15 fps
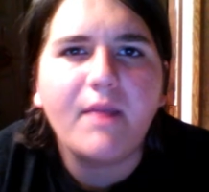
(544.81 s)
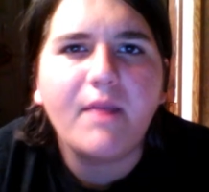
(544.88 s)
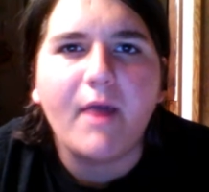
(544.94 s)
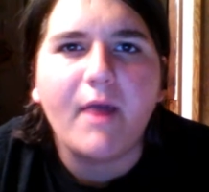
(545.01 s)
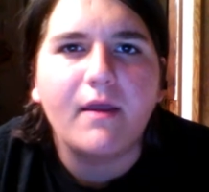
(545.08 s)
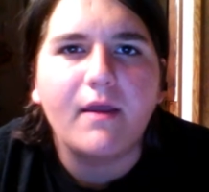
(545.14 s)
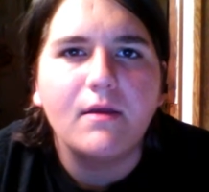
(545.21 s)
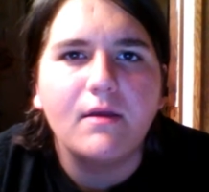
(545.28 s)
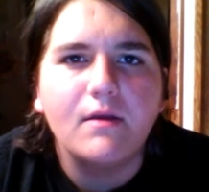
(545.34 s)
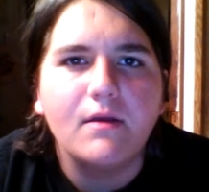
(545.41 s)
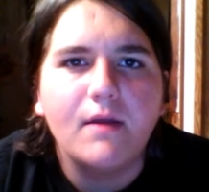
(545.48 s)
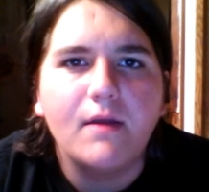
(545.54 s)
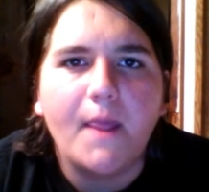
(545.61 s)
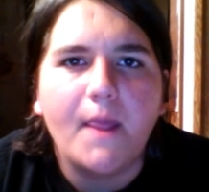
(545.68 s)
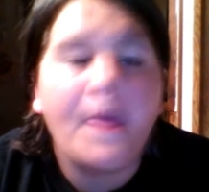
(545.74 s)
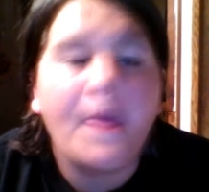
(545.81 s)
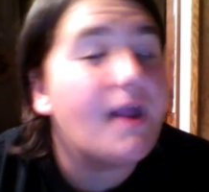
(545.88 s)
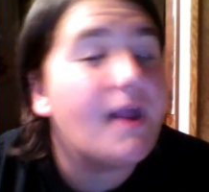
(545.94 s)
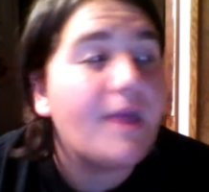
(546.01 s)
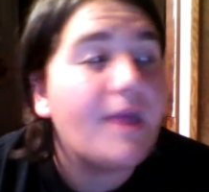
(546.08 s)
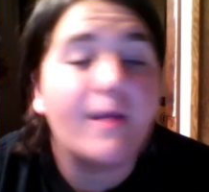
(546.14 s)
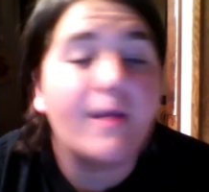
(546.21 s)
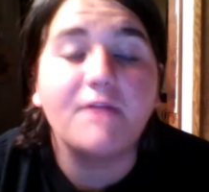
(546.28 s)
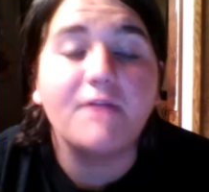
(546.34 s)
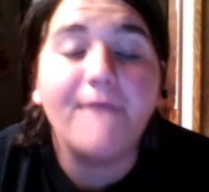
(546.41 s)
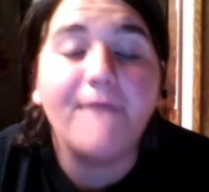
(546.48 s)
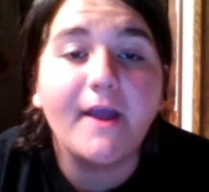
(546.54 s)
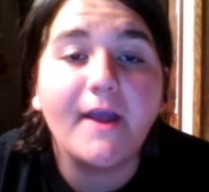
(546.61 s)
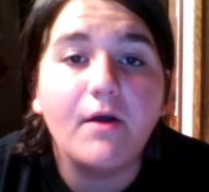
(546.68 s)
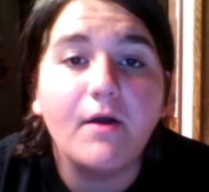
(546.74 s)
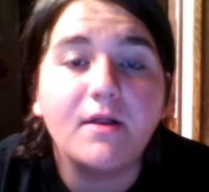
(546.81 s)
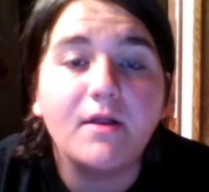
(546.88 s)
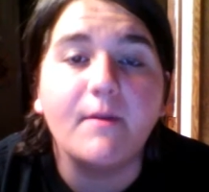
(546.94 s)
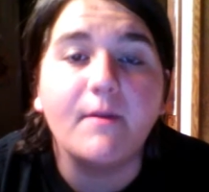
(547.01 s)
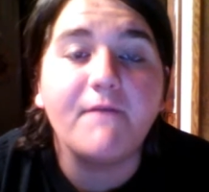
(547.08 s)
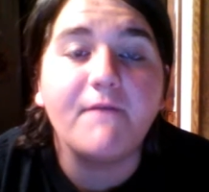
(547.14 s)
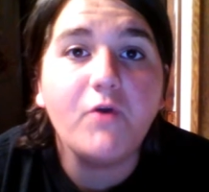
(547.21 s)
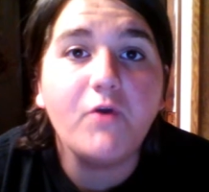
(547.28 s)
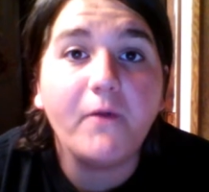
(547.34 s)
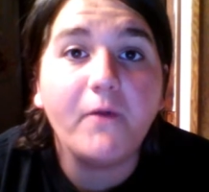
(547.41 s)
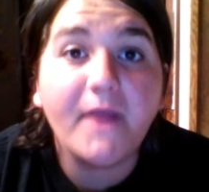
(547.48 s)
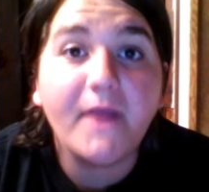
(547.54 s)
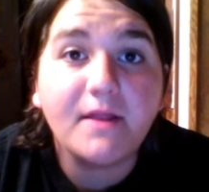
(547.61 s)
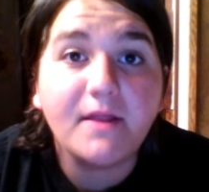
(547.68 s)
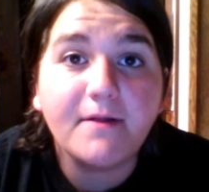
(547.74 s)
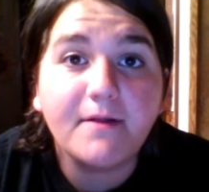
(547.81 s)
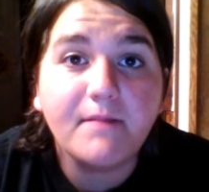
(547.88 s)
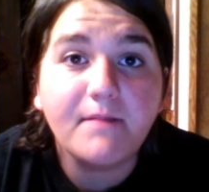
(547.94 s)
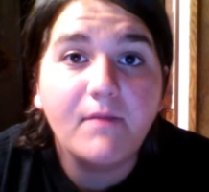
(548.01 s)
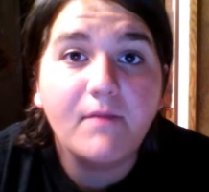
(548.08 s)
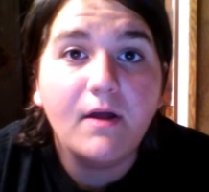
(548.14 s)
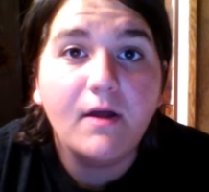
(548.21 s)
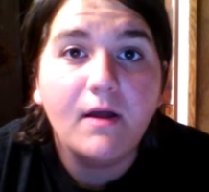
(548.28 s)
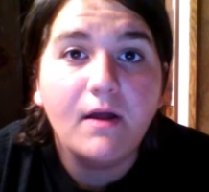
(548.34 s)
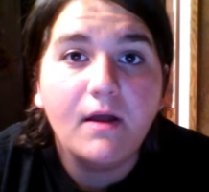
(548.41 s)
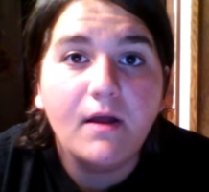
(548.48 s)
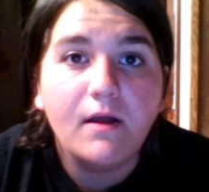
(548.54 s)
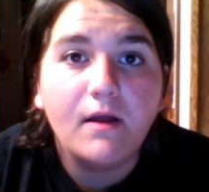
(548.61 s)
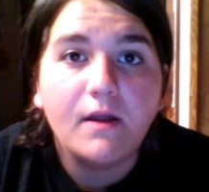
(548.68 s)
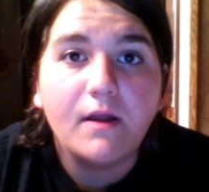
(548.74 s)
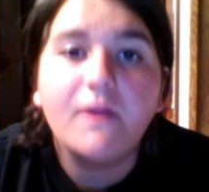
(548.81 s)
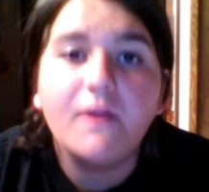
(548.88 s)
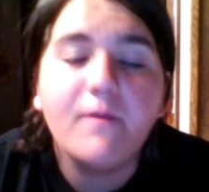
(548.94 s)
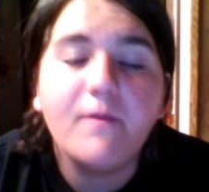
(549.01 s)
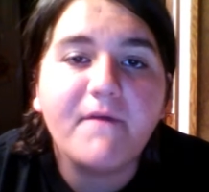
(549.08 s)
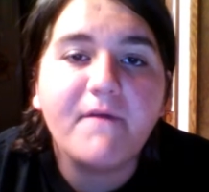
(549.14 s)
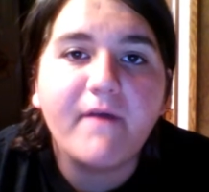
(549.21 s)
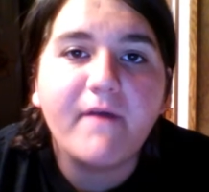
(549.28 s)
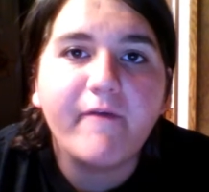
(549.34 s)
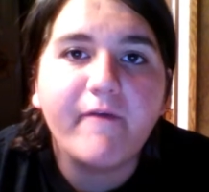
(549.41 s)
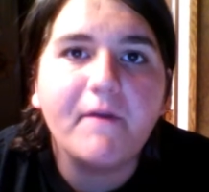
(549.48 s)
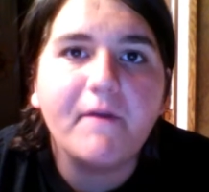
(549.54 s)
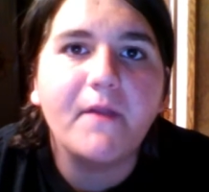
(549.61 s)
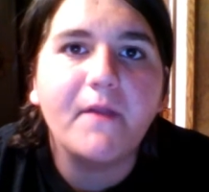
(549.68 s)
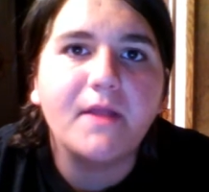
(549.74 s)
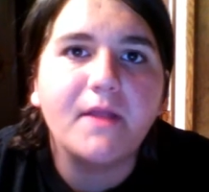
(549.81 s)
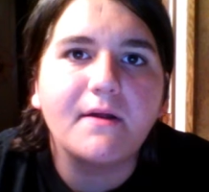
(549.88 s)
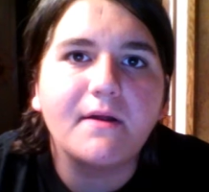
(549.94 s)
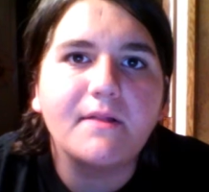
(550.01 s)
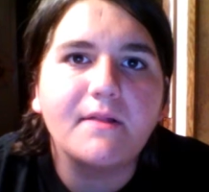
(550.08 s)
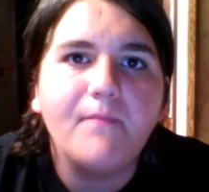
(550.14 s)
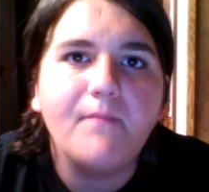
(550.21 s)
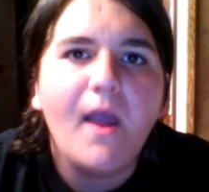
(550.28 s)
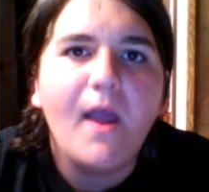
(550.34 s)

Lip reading: about it? That gimmick is fucking awesome, and if you don't think it's awesome, can you do me a favor if you don't think it's awesome?